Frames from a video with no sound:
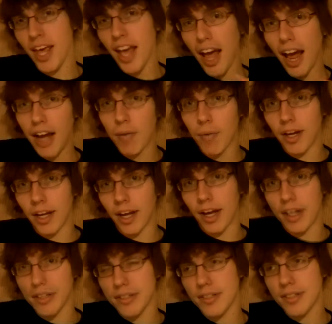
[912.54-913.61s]
Anyway,
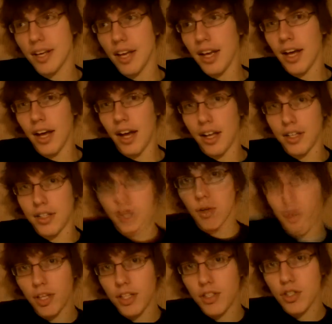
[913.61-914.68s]
guys,
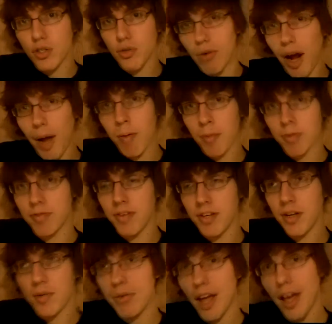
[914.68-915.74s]
so let's just wrap up the
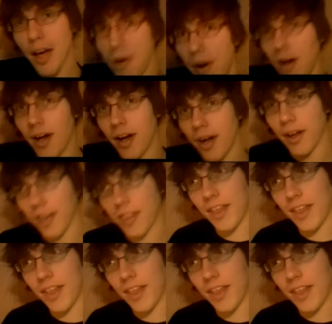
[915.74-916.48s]
video now.